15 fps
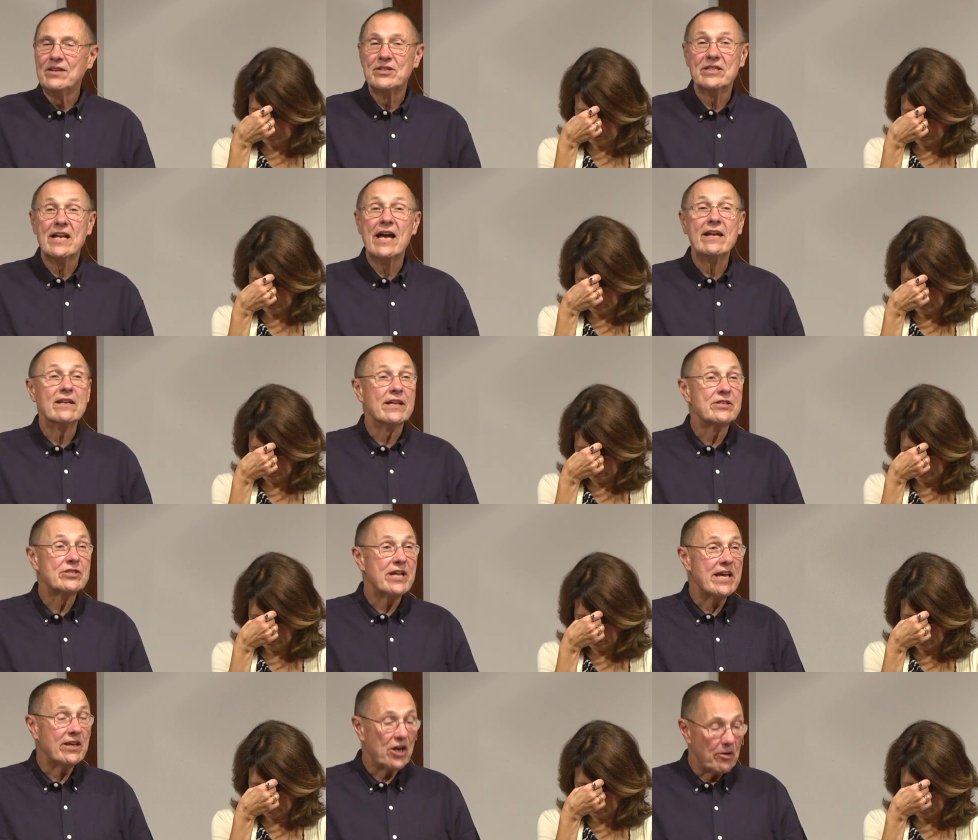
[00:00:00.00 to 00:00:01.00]
Speaker 1: Tonight,
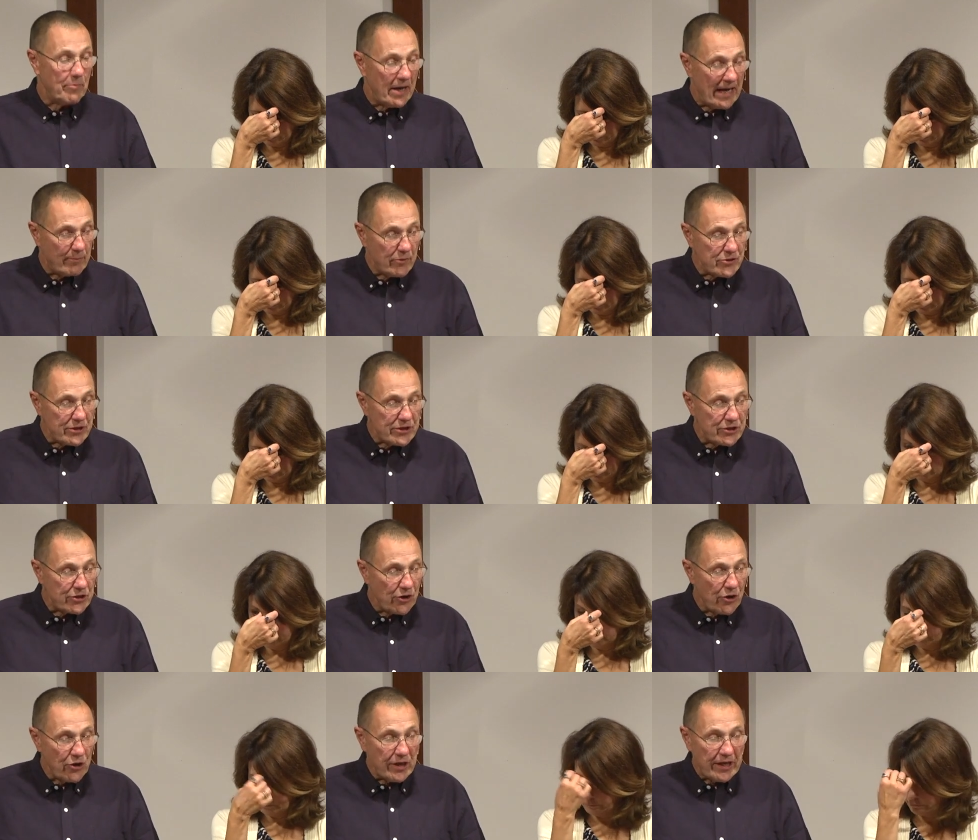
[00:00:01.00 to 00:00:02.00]
let's take our Bibles and
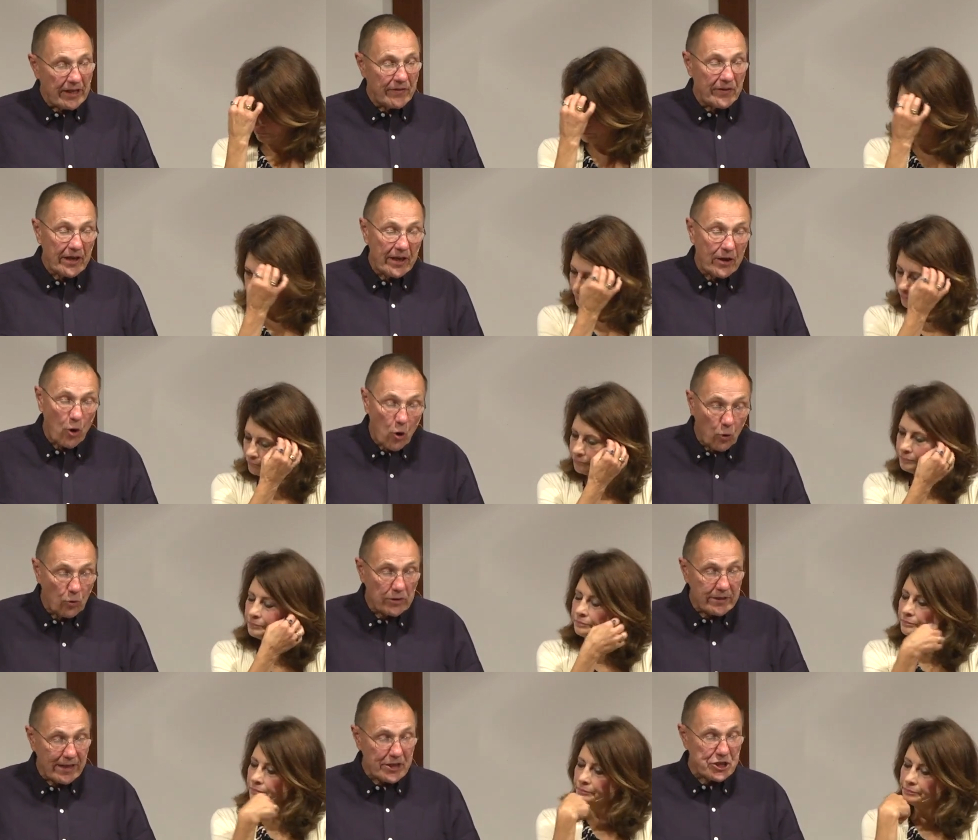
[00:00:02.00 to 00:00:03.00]
turn in the
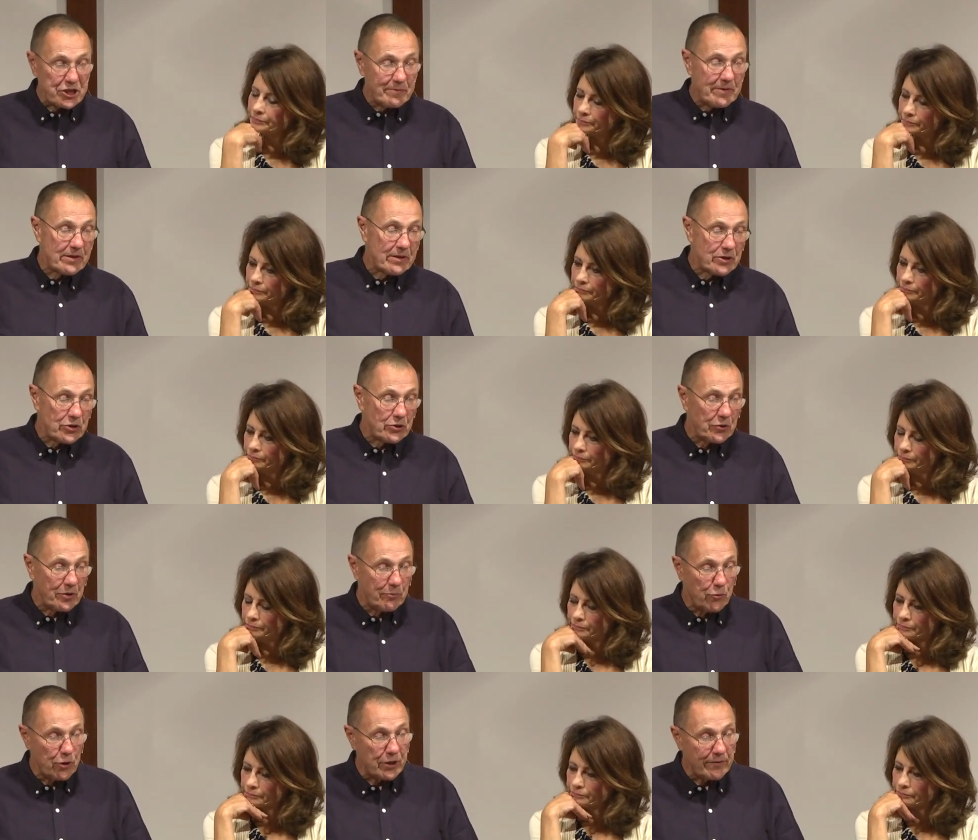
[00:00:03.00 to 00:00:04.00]
Old Testament to
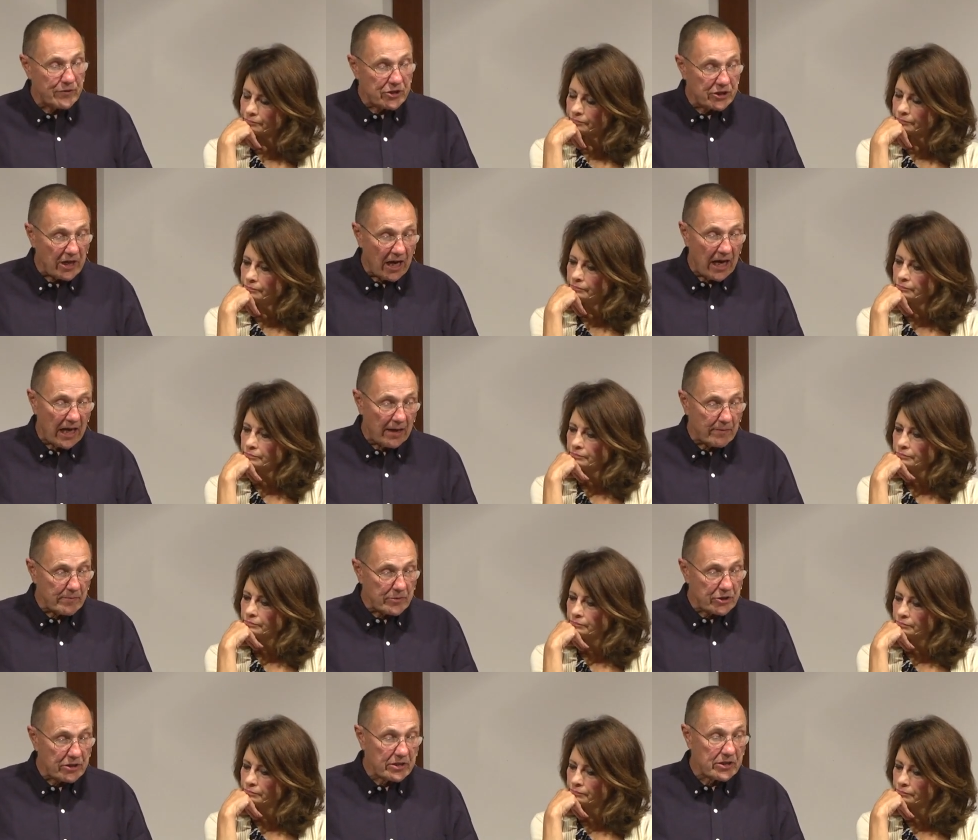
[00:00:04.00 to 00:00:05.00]
the book of
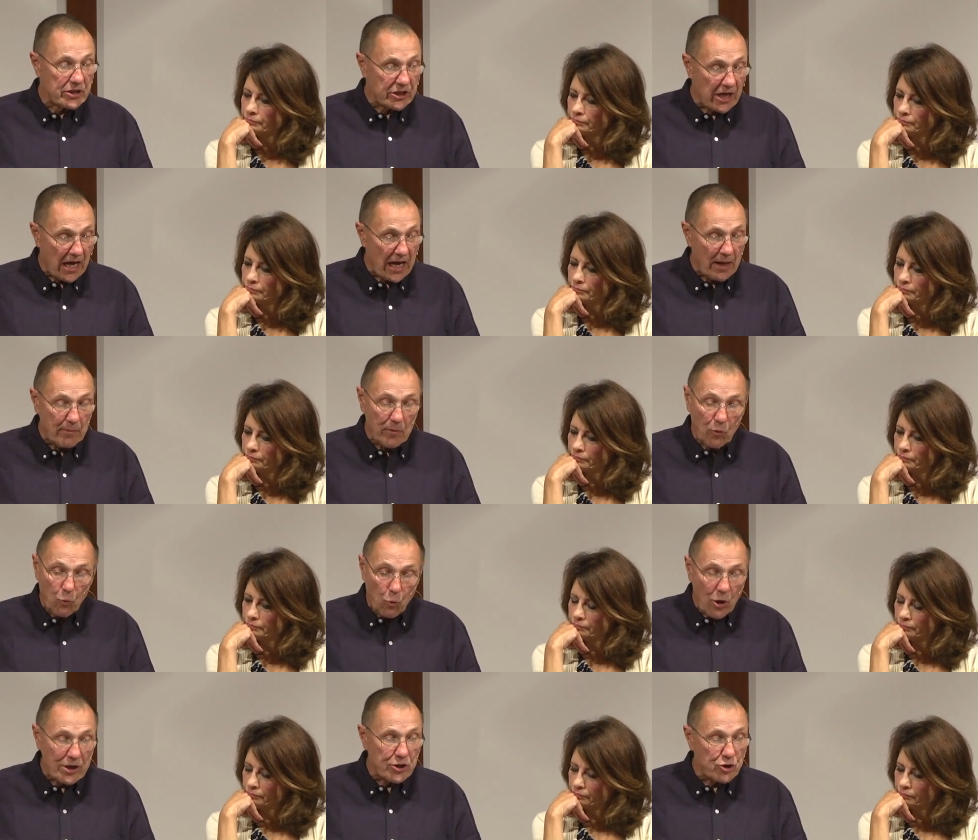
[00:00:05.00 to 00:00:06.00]
Psalms,
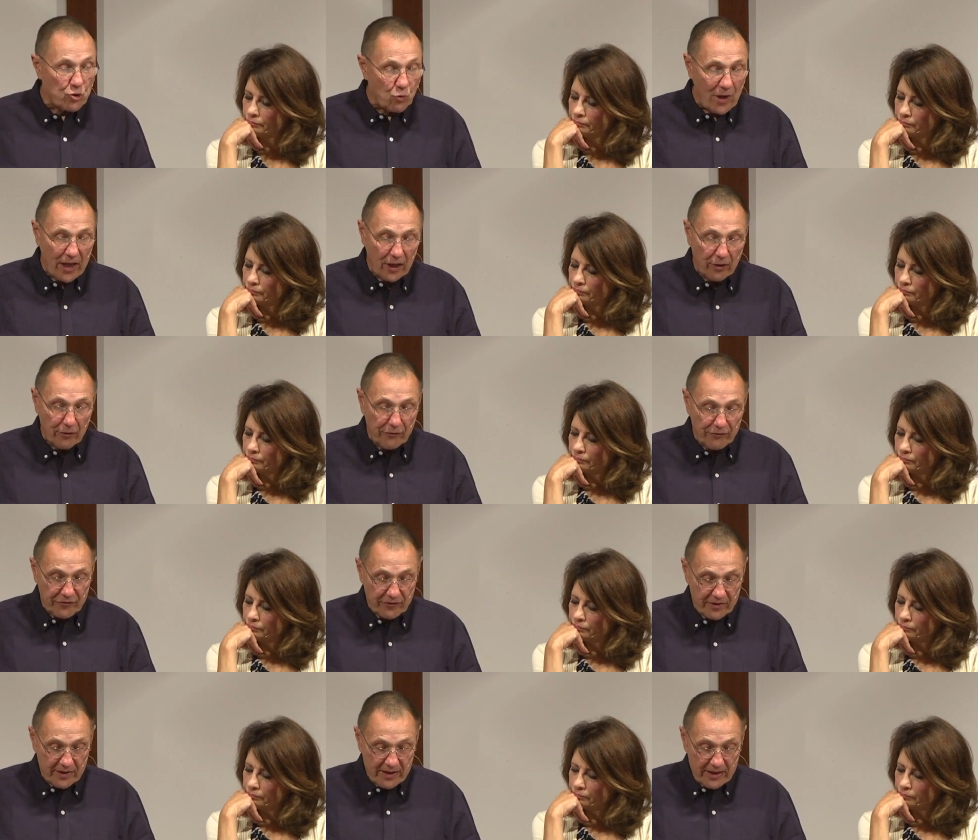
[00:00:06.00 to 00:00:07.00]
Psalm
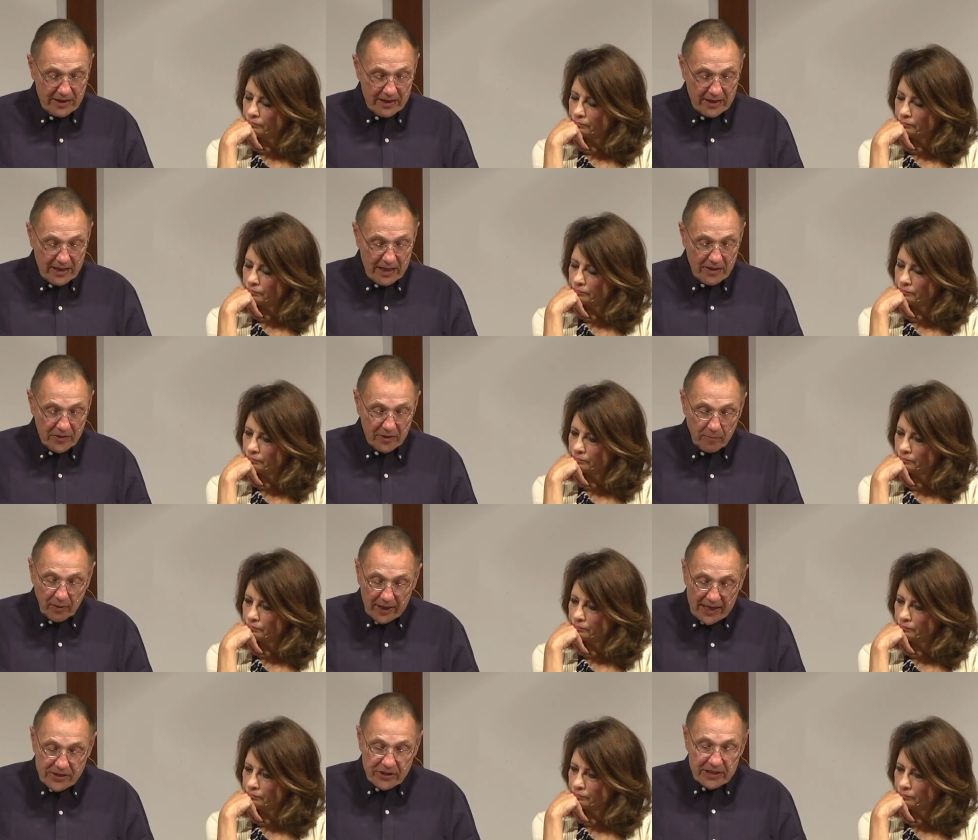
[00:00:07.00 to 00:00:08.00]
112, The
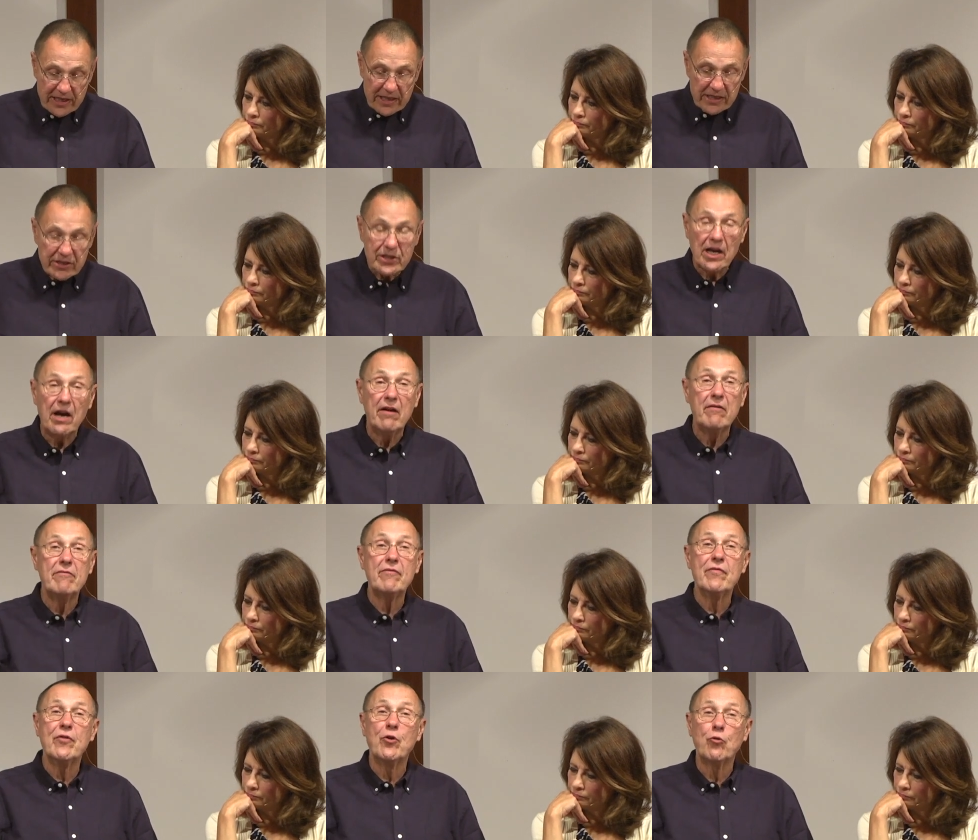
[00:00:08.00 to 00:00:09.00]
Blessings
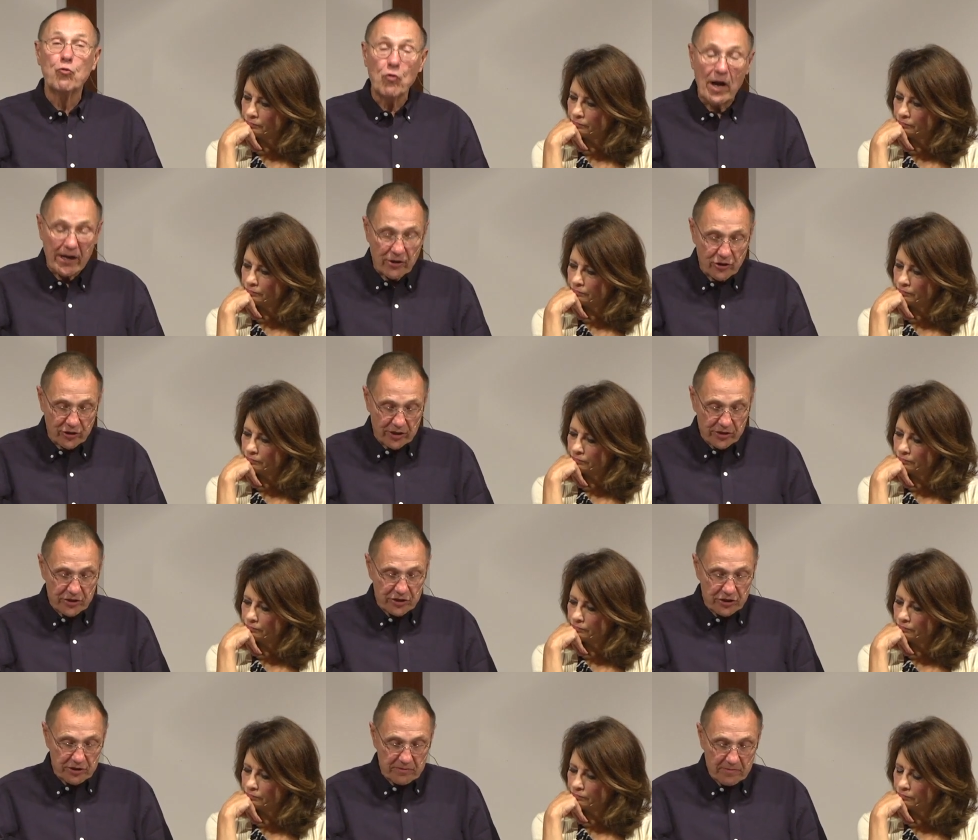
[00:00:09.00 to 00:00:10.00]
of the
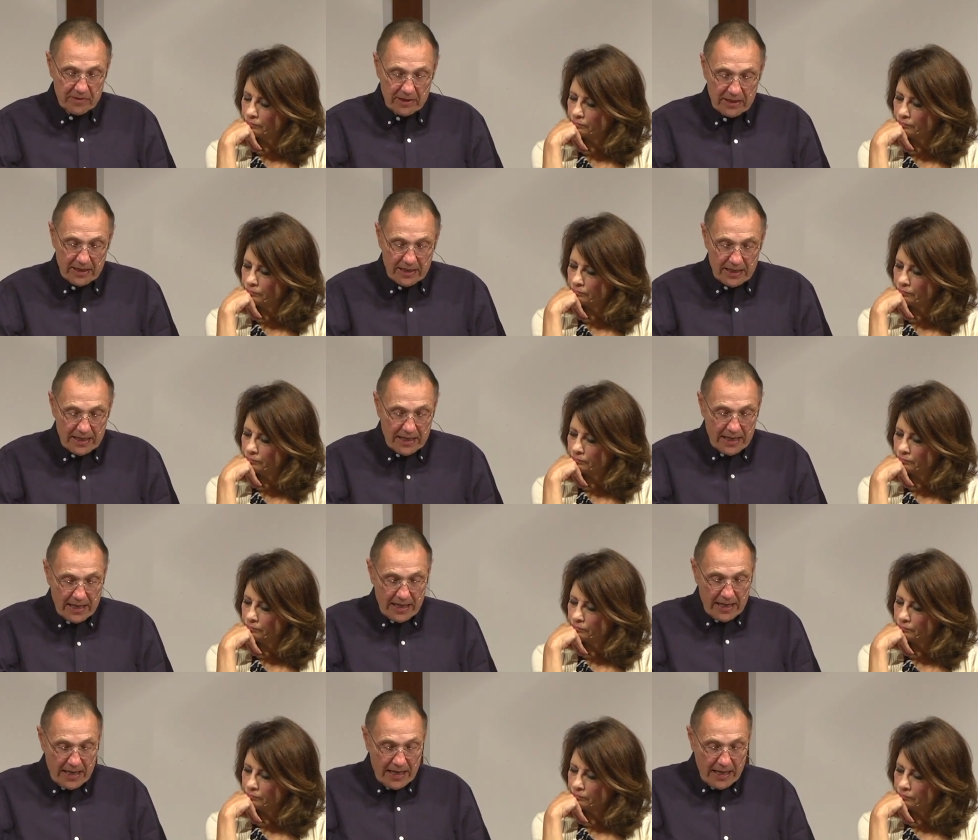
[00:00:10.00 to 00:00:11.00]
Righteous.
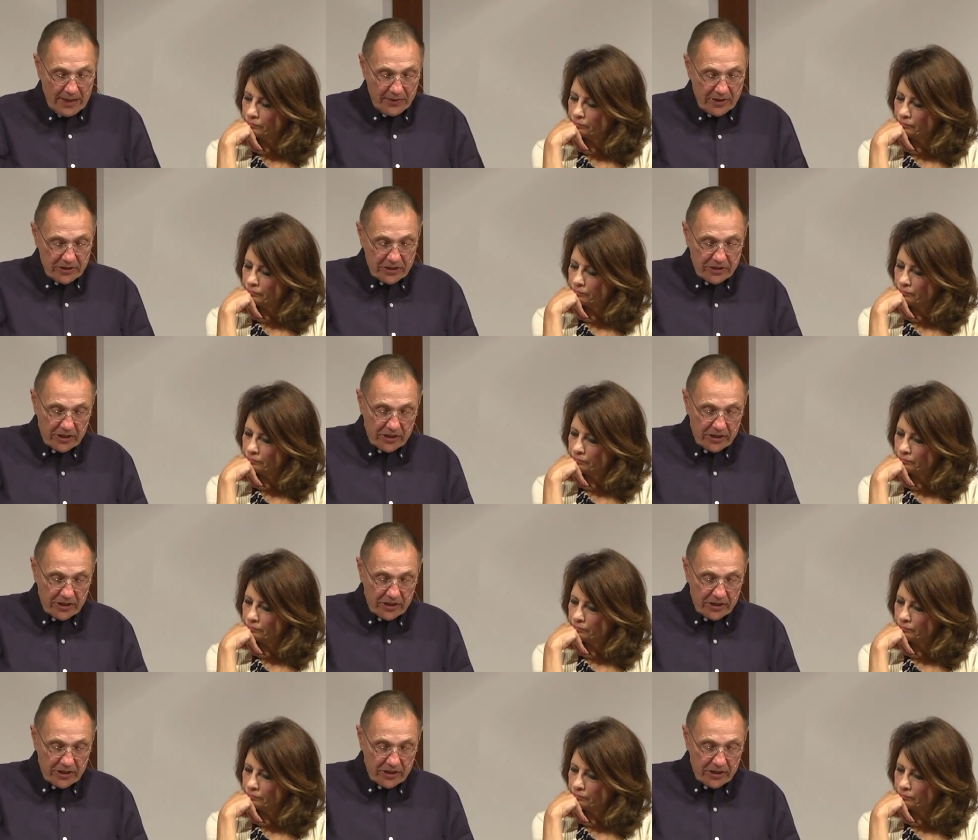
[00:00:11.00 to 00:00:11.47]
This